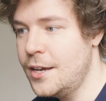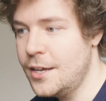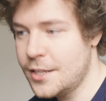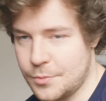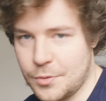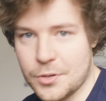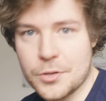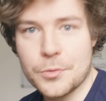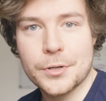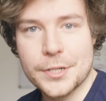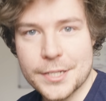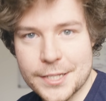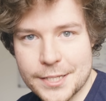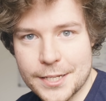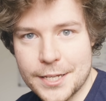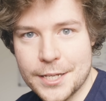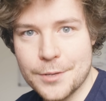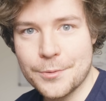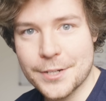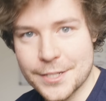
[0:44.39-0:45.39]
It's what you want to
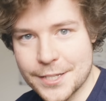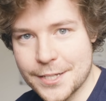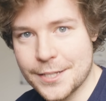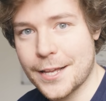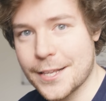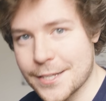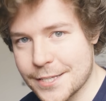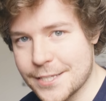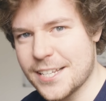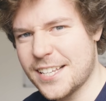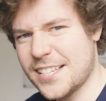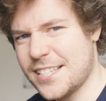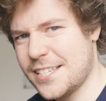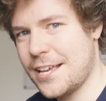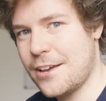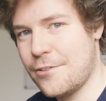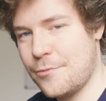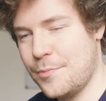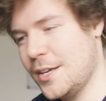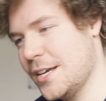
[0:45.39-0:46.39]
see. You want to see that 60
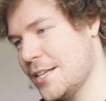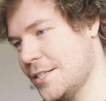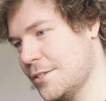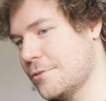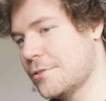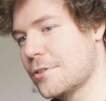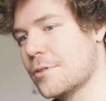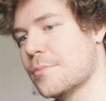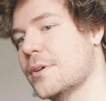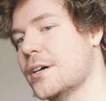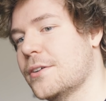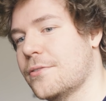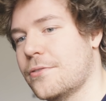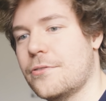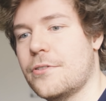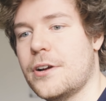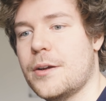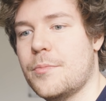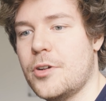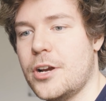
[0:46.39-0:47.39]
FPS or above
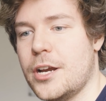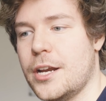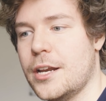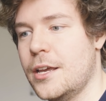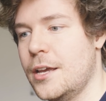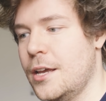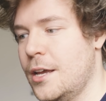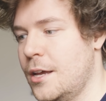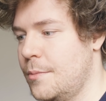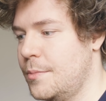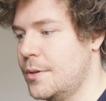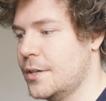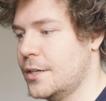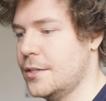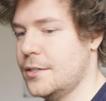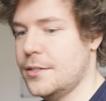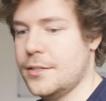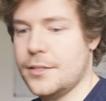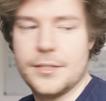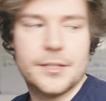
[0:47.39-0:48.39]
frame rate,
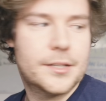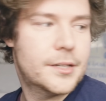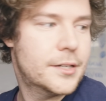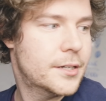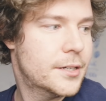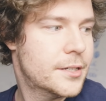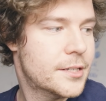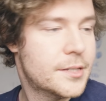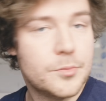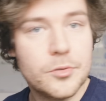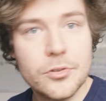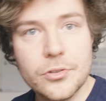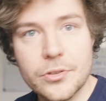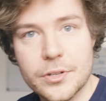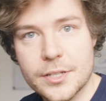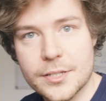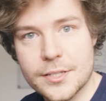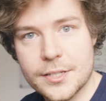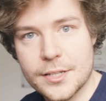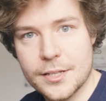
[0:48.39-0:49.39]
because
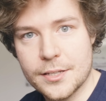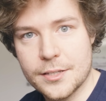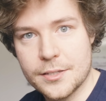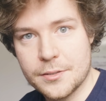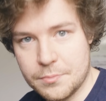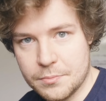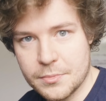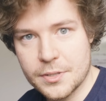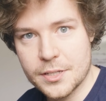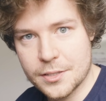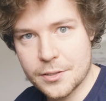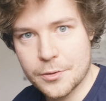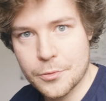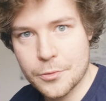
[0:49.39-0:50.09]
smoothness is